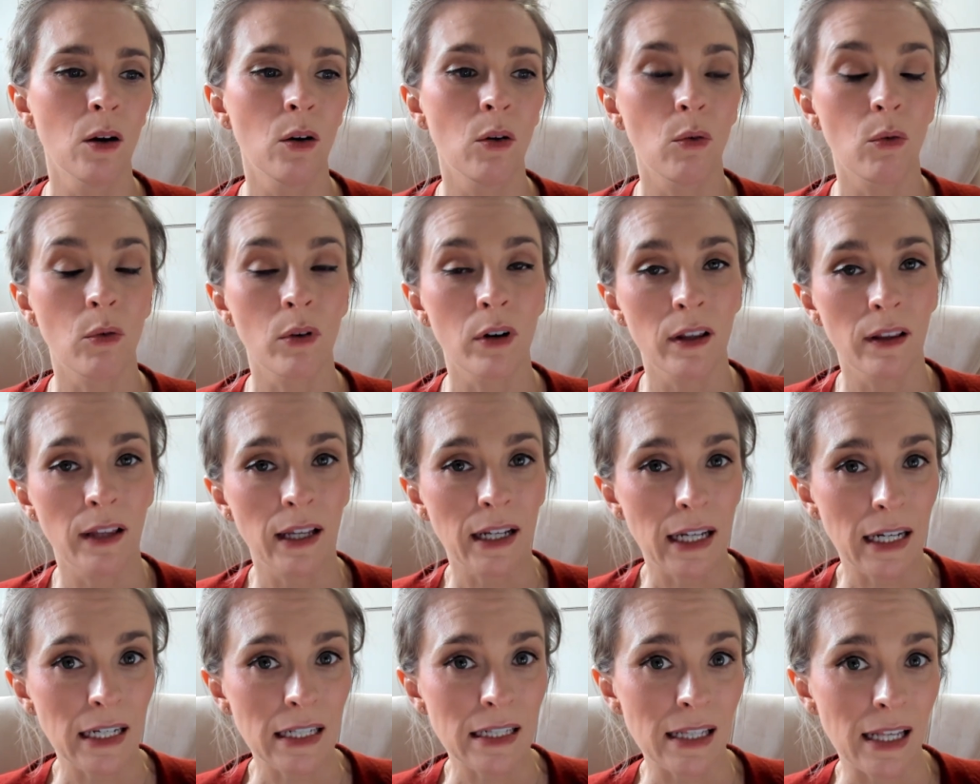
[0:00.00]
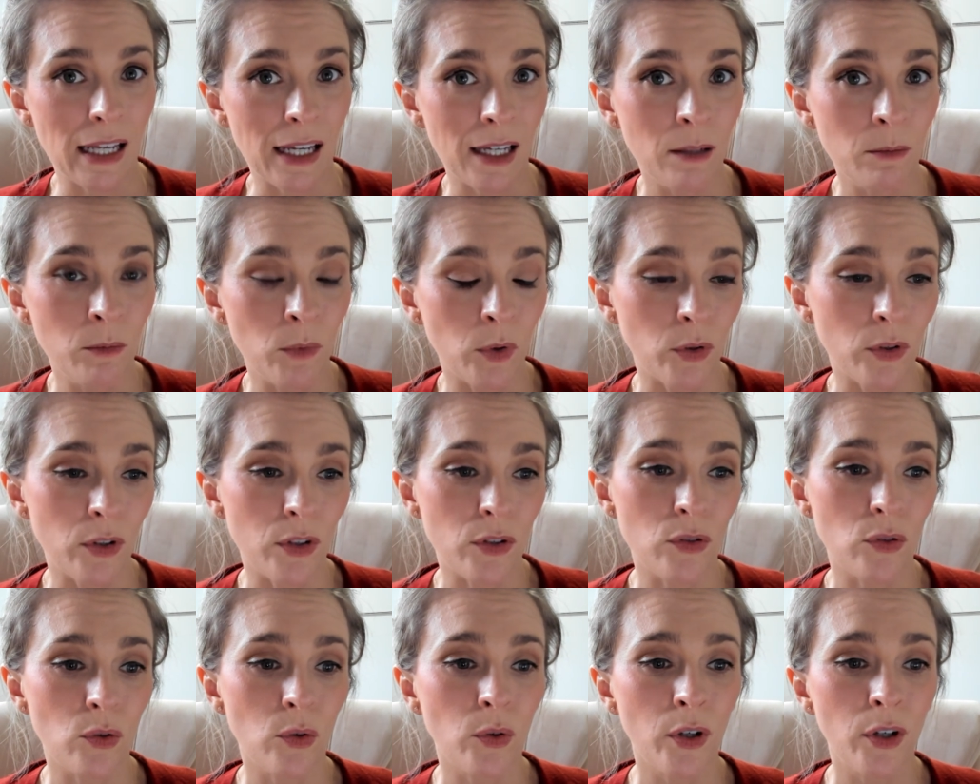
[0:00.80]
Or, like I said, mood
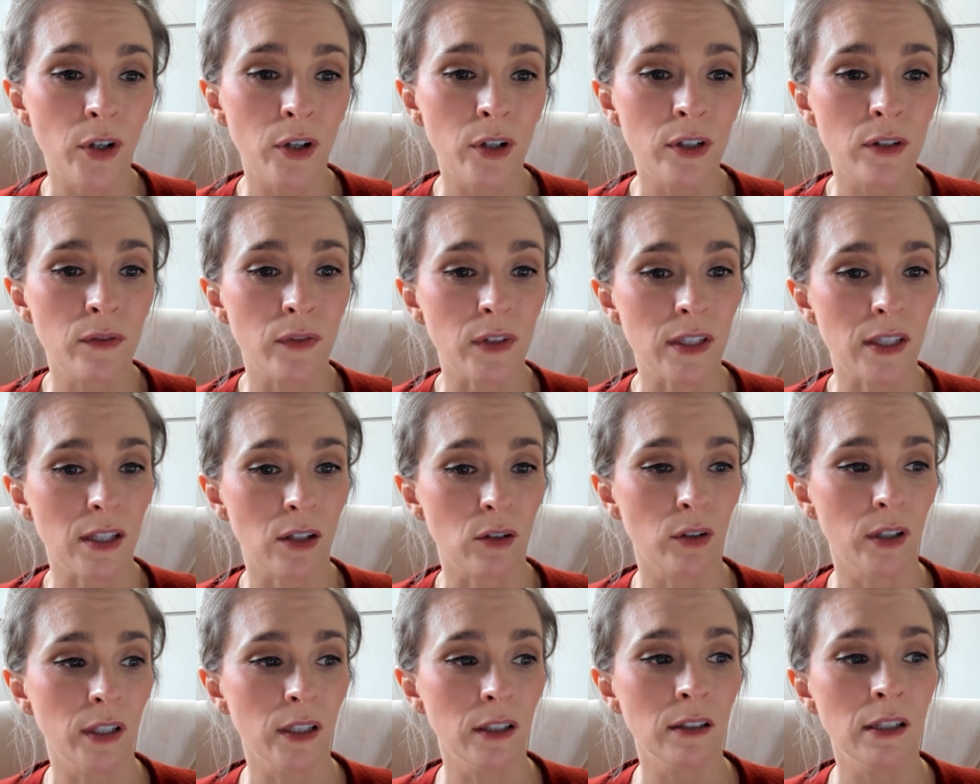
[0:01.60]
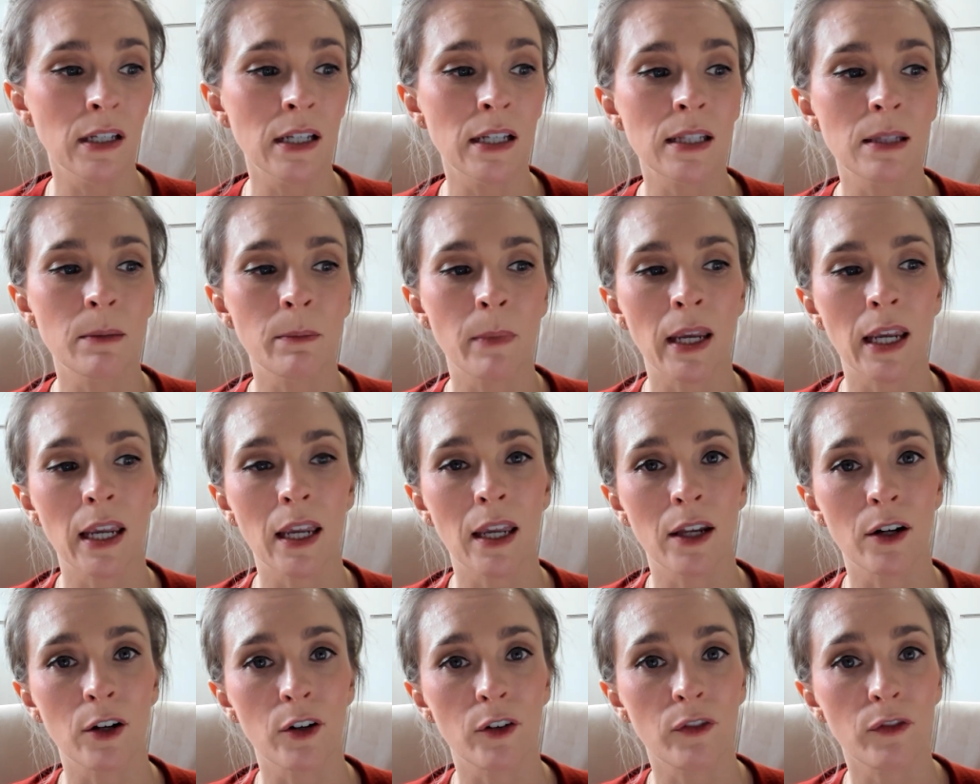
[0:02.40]
disorders, physical illness may
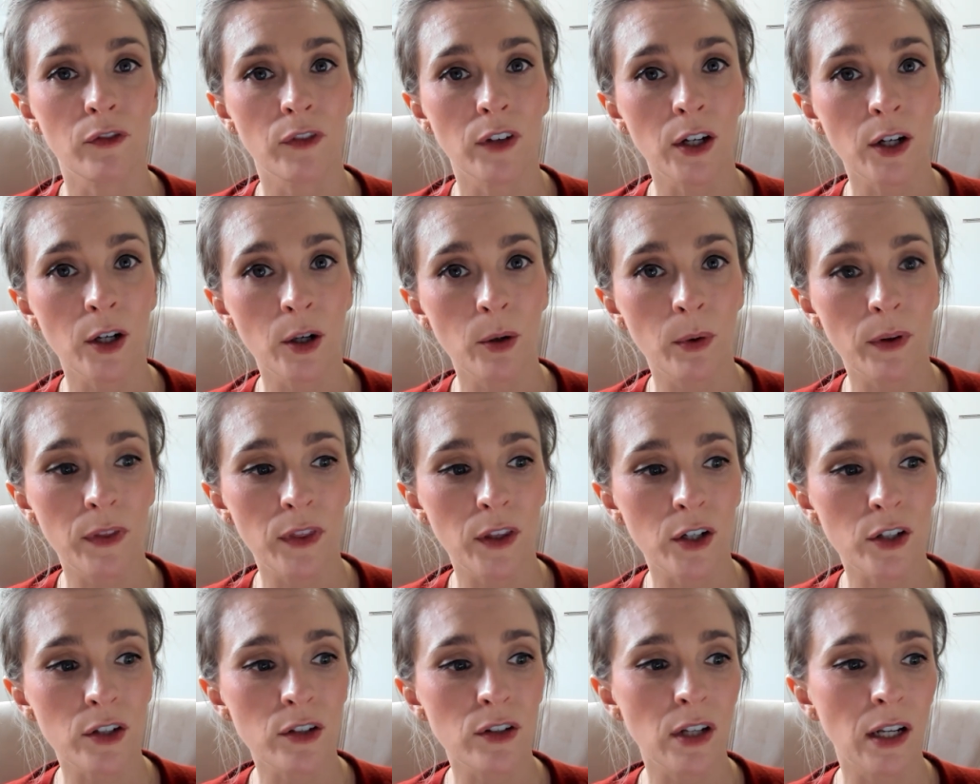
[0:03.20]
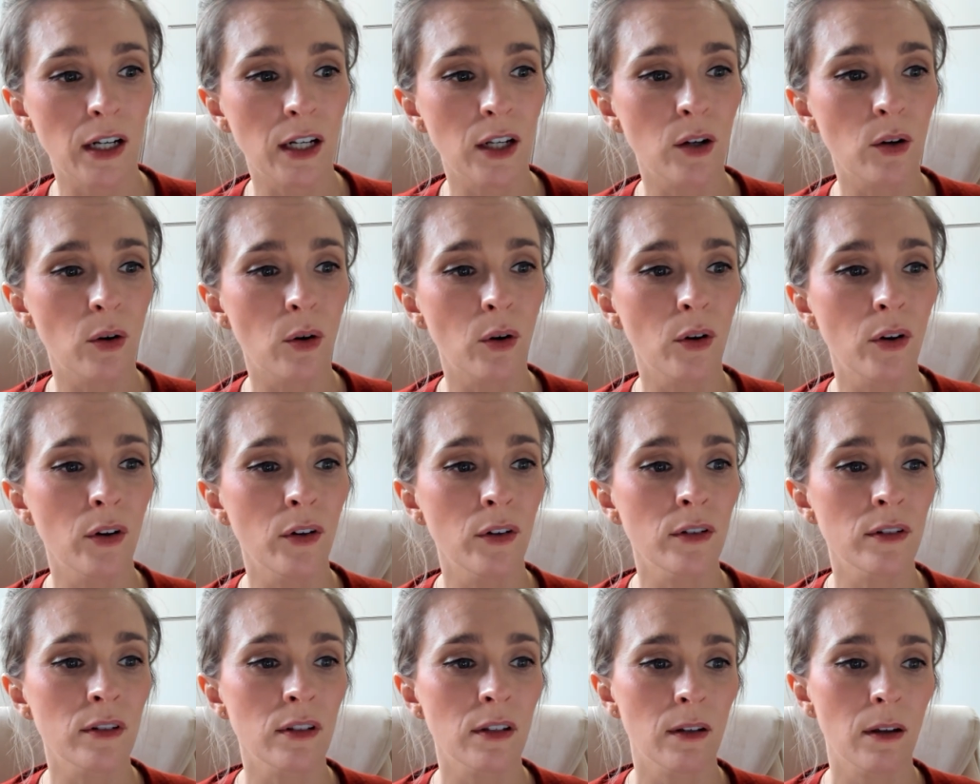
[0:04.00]
interfere with their study
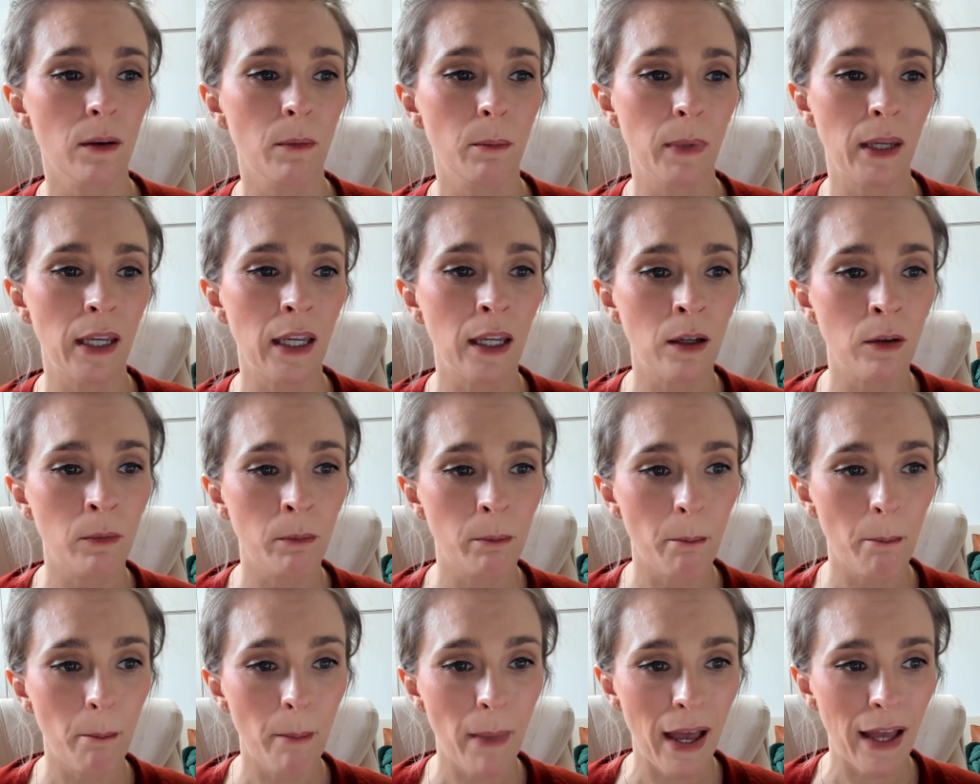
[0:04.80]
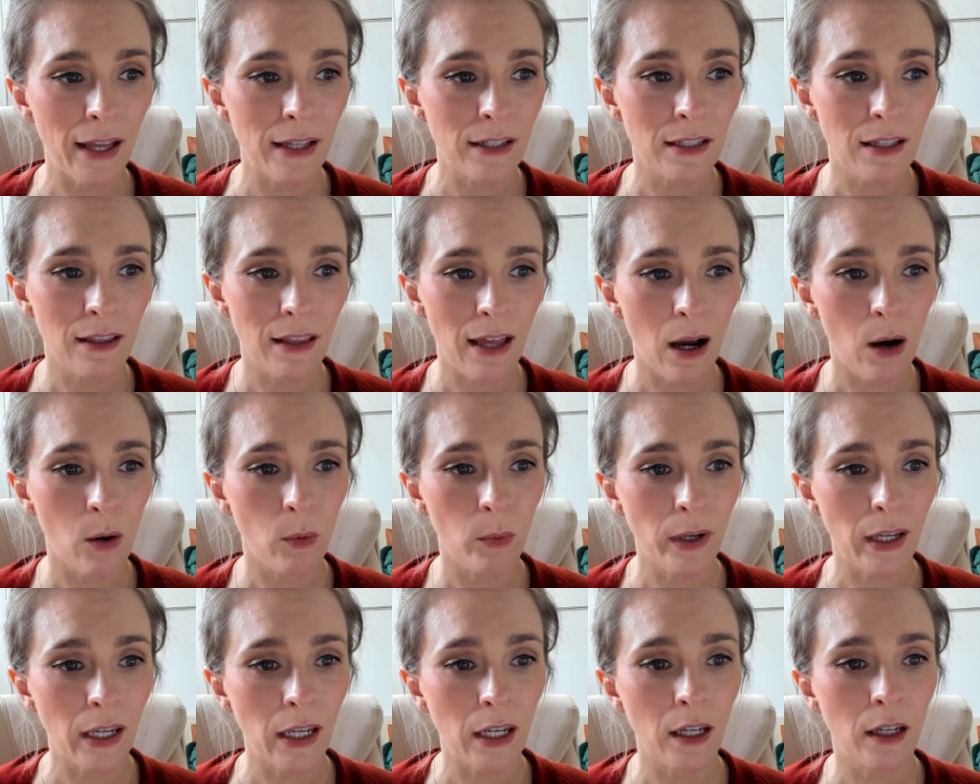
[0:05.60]
goals being met that
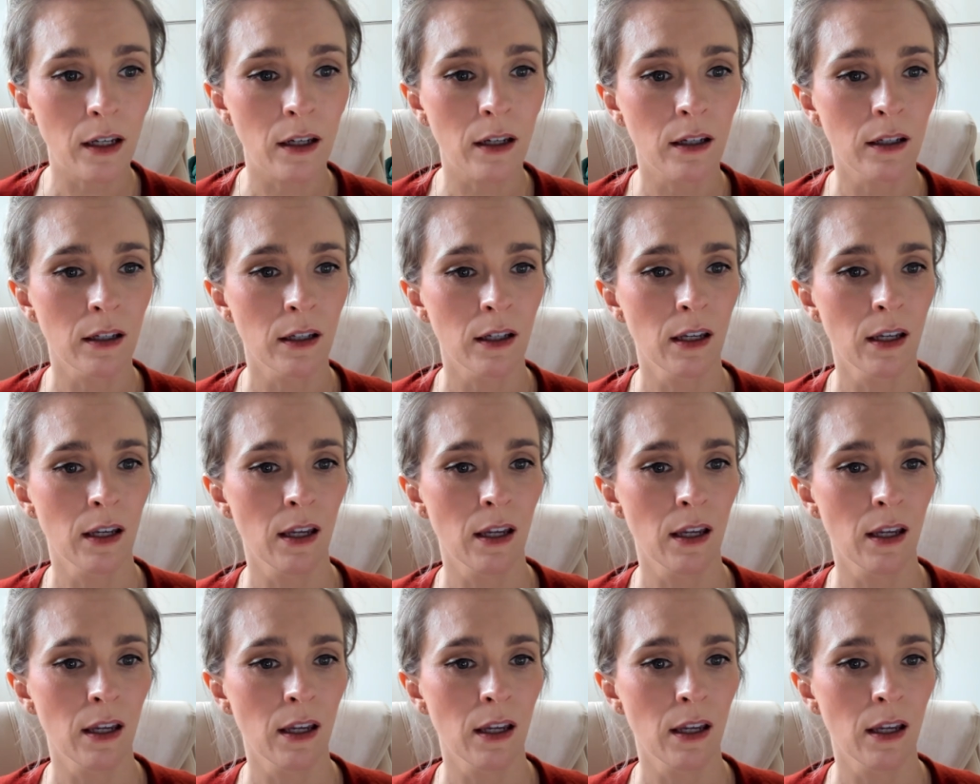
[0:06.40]
week.